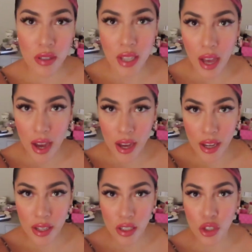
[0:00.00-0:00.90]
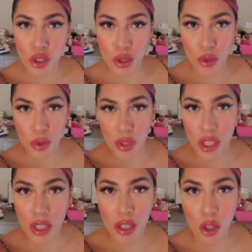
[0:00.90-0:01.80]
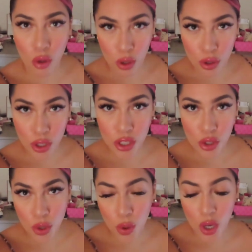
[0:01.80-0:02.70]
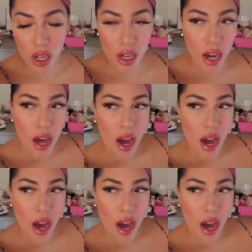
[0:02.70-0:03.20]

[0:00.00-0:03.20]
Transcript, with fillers: to head to the grocery store.